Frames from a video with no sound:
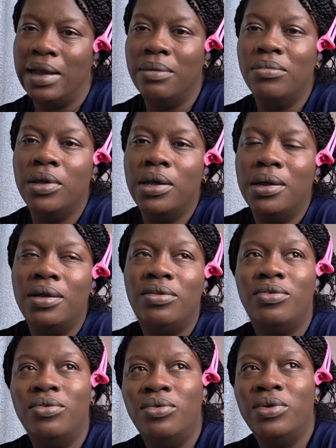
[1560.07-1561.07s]
time
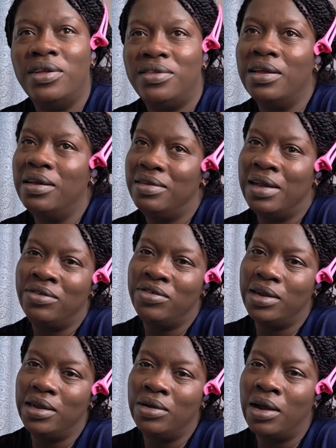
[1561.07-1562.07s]
to do these things.
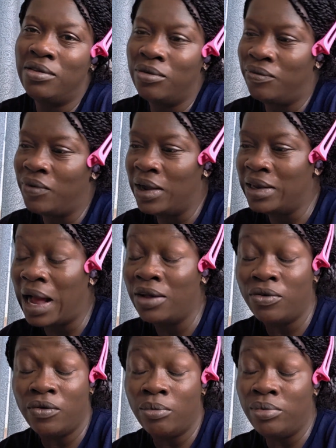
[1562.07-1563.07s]
Actually, you have to find
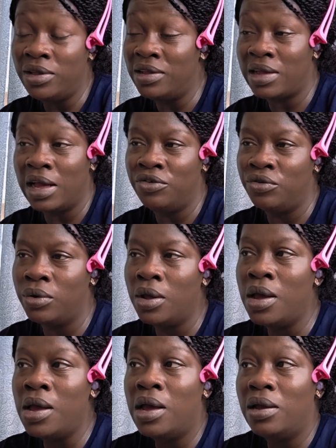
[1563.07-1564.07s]
out of your busy schedule.
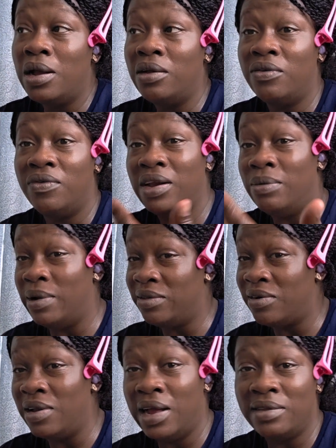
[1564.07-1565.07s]
You have to find a
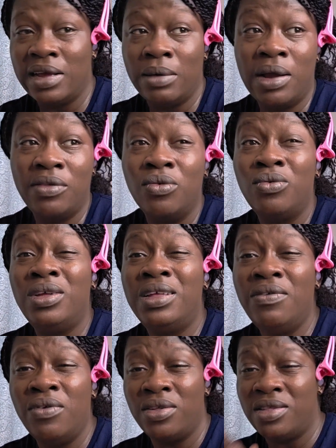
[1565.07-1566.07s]
particular time. You have to
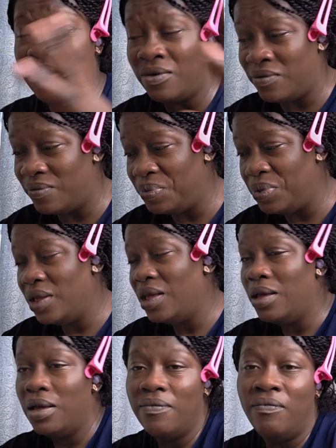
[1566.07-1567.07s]
give yourself
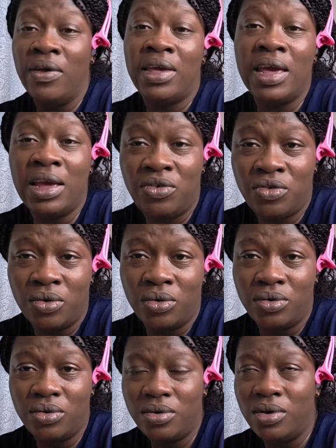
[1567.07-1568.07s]

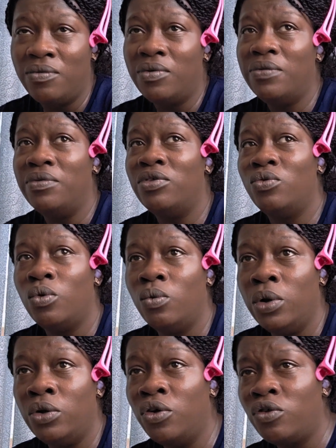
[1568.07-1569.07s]
vacation, even if it's
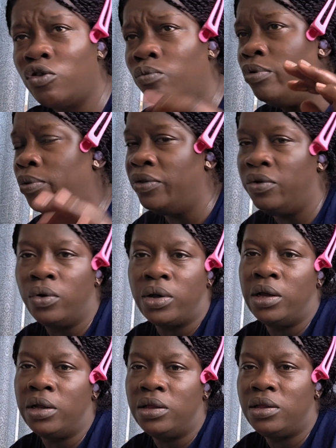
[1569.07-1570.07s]
1 week, just to be with your
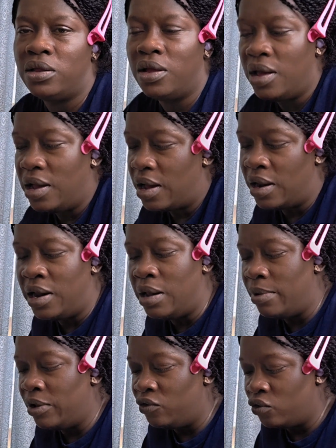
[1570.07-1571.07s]
kids and let
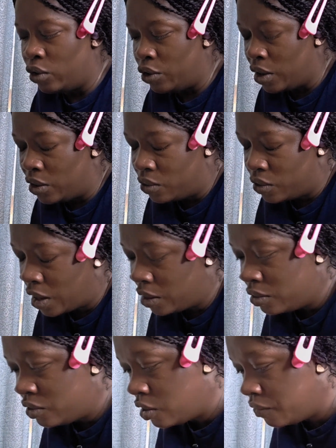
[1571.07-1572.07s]
them enjoy you,
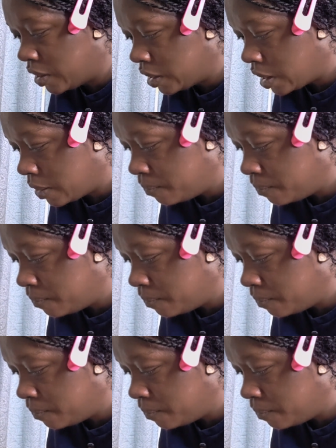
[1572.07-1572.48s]
and stuff like